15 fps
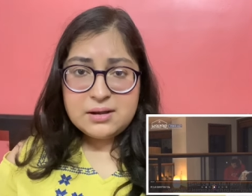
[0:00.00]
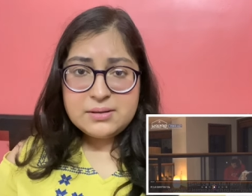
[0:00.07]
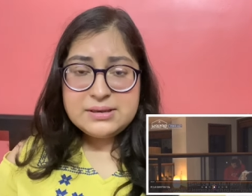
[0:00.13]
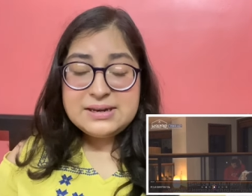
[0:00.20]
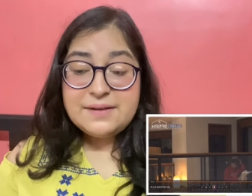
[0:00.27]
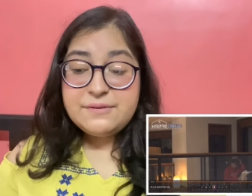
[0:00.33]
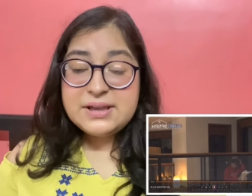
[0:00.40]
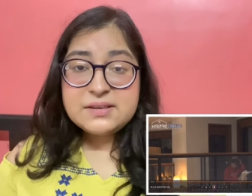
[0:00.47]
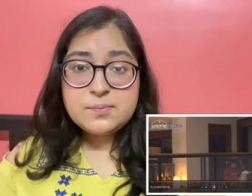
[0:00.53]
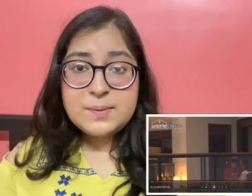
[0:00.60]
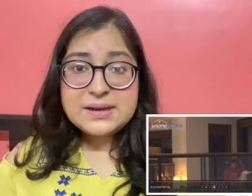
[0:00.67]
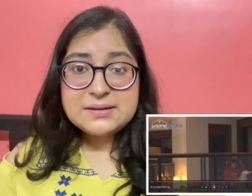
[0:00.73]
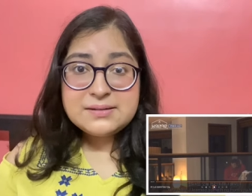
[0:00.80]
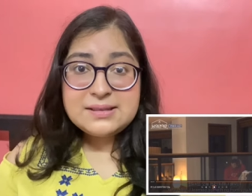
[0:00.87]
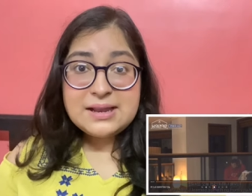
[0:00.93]
He never
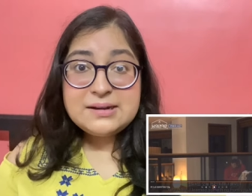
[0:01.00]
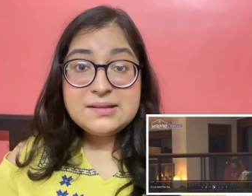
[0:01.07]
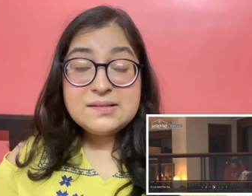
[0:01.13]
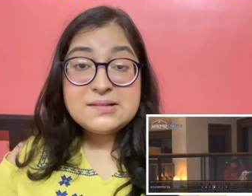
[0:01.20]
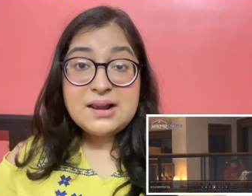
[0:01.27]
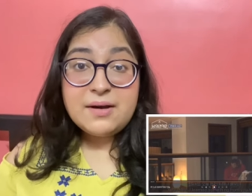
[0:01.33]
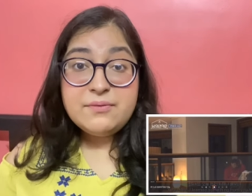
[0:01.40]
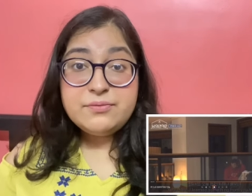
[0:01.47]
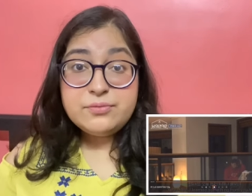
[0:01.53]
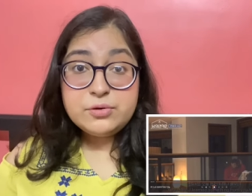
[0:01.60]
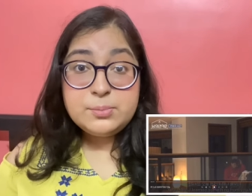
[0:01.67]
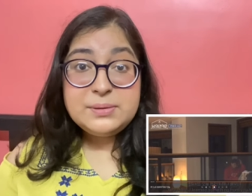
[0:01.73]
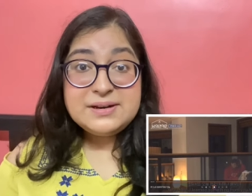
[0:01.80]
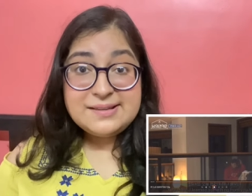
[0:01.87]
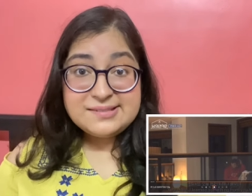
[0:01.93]
expected that his love
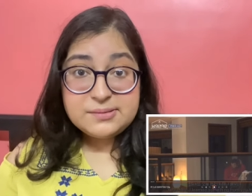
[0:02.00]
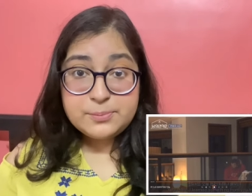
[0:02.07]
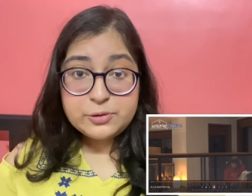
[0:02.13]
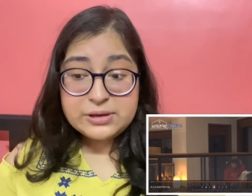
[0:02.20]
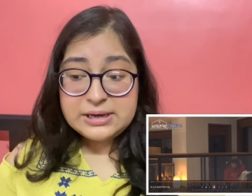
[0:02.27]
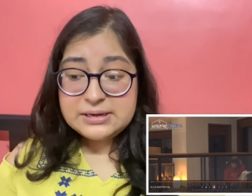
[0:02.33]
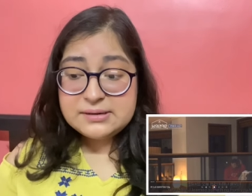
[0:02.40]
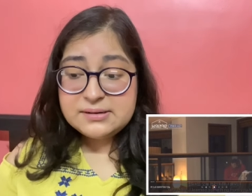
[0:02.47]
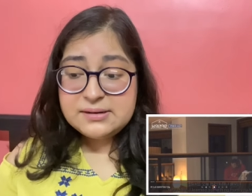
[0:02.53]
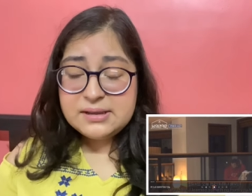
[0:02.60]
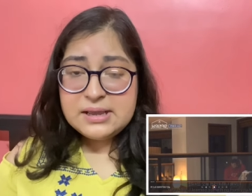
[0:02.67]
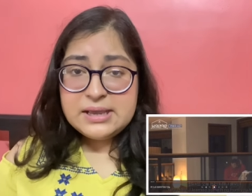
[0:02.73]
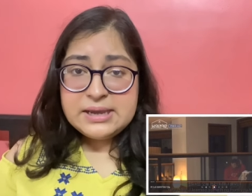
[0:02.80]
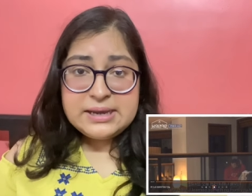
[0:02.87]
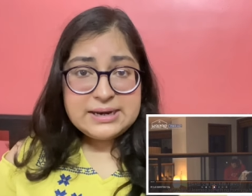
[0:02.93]
would be reciprocated
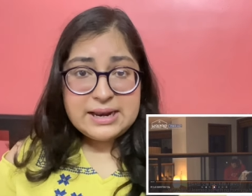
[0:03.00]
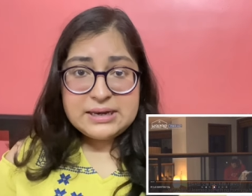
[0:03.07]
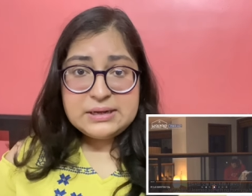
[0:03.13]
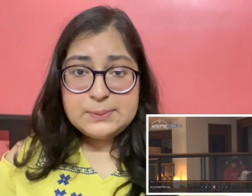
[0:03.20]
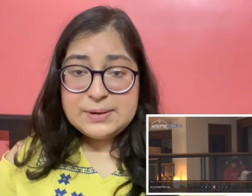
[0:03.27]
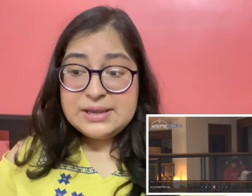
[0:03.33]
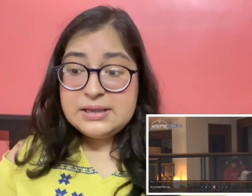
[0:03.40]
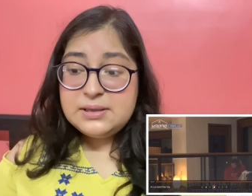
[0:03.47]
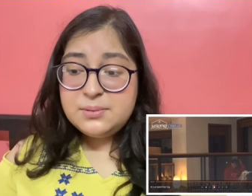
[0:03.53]
in any way.